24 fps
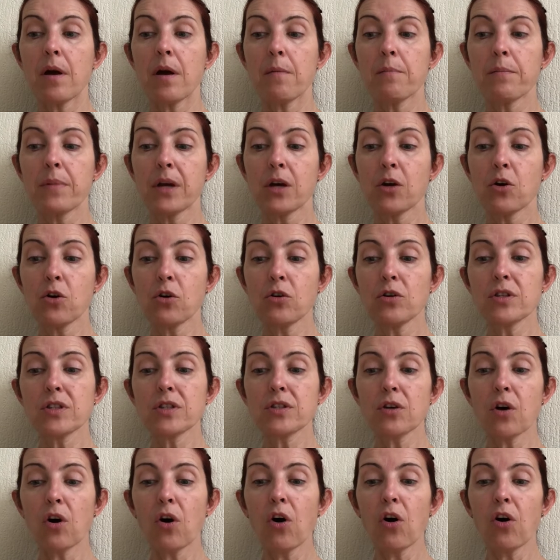Because
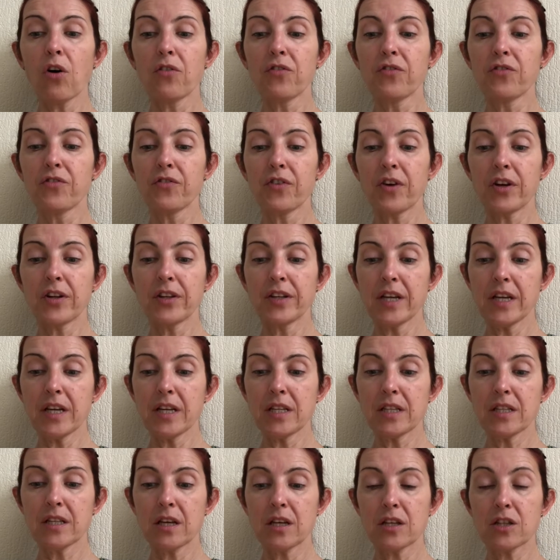of
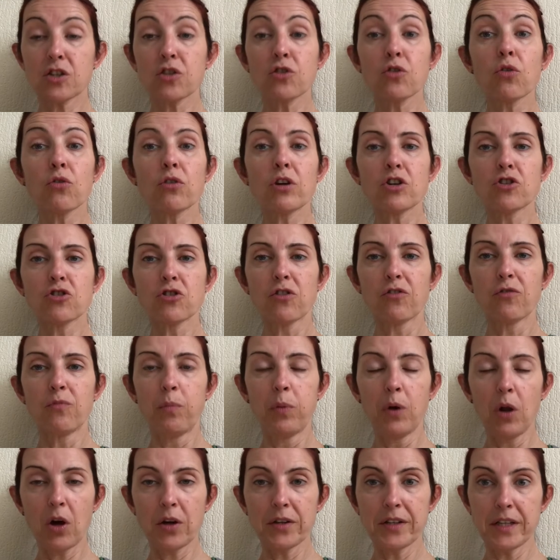this storage of
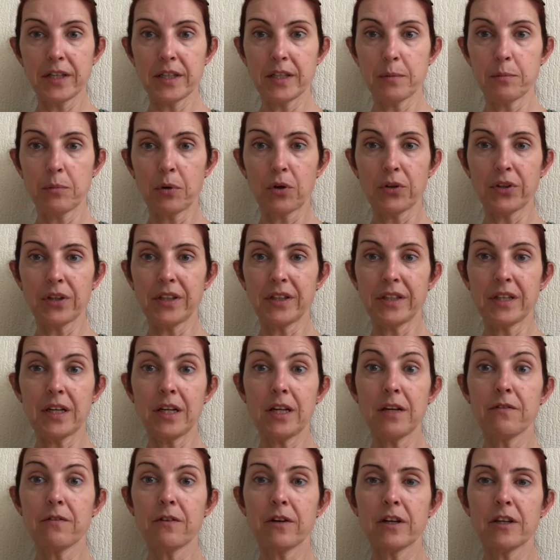blood in the body, the
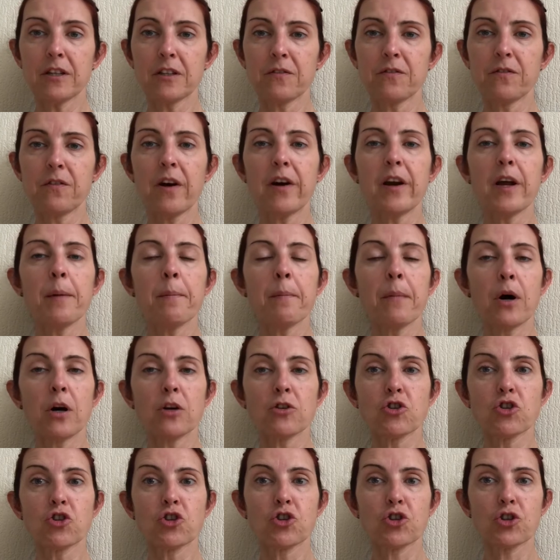liver is very
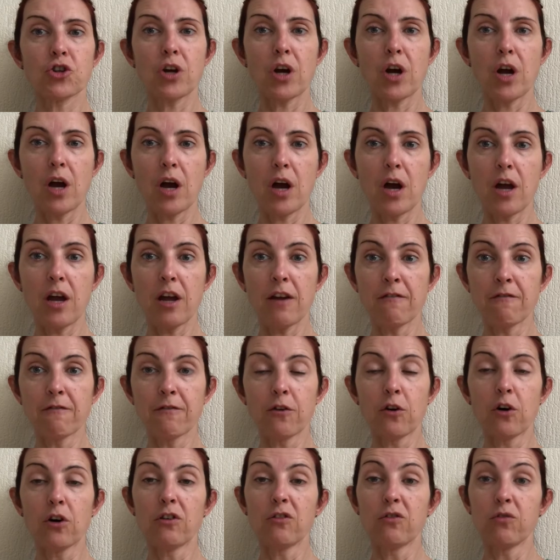much
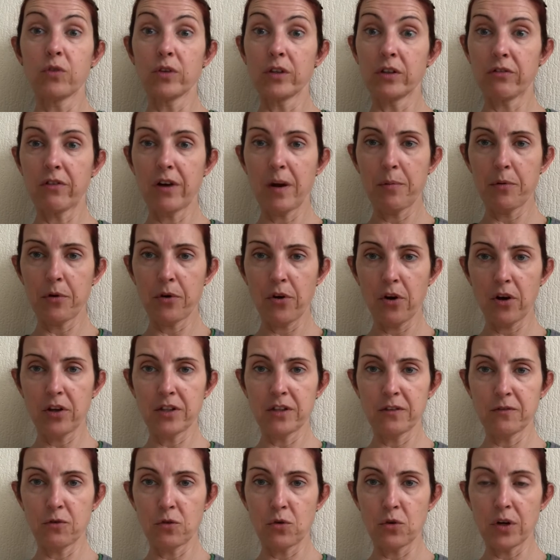involved with the
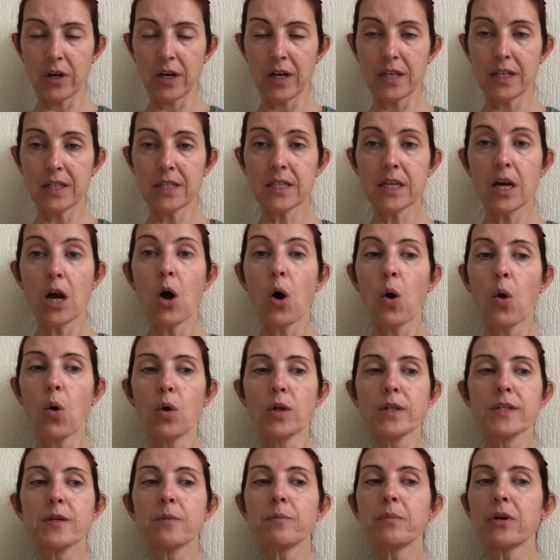reproductive organs.
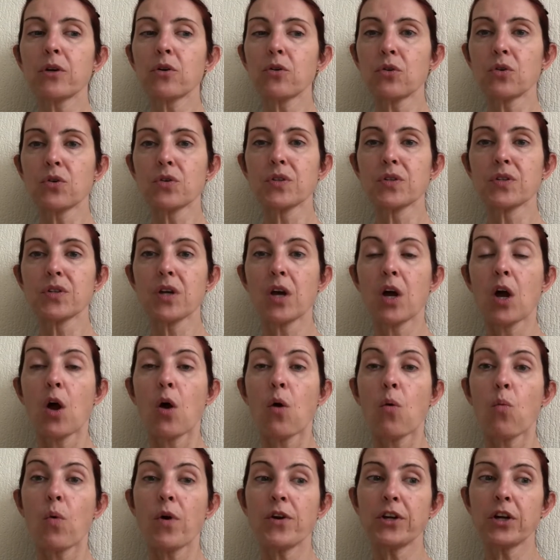Also because
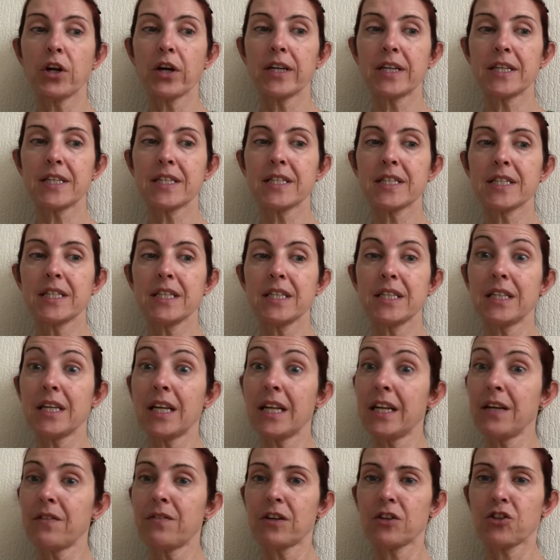when you're going to see the
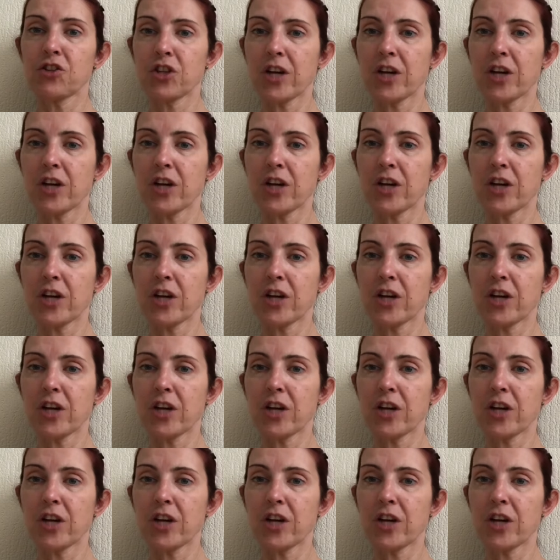liver